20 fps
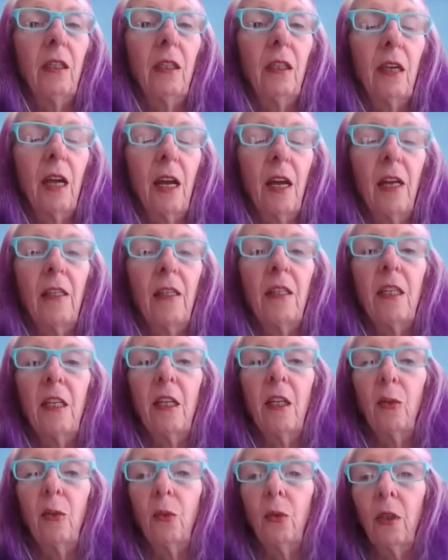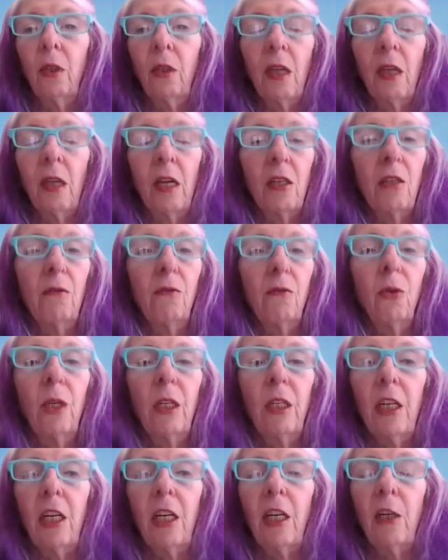content with lots of
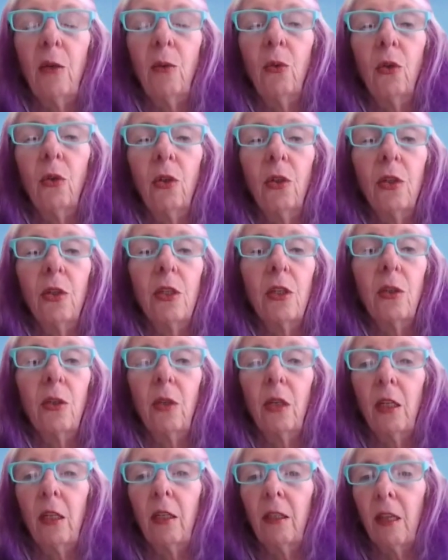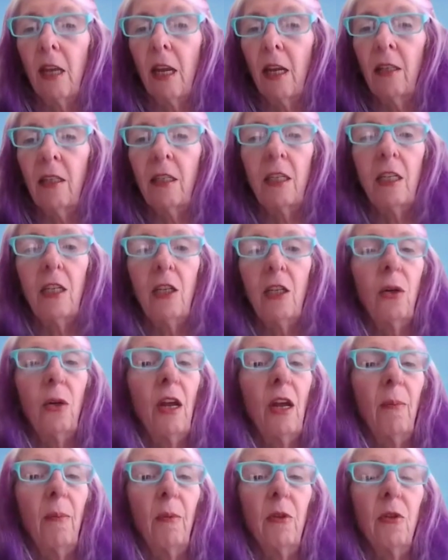great keywords so that SEO
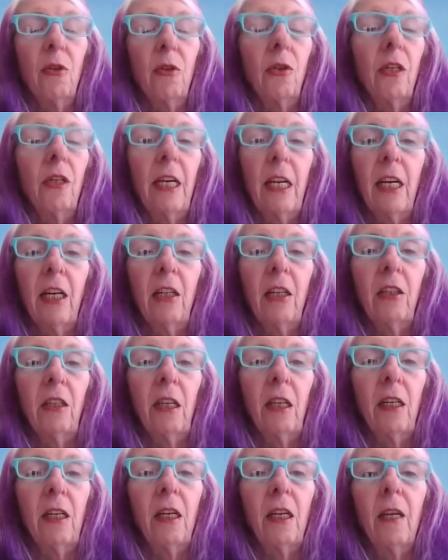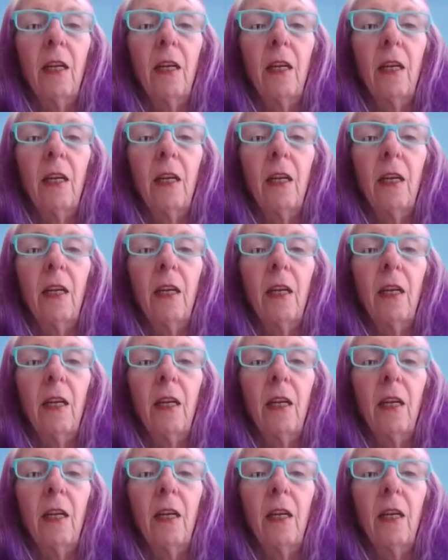happens organically.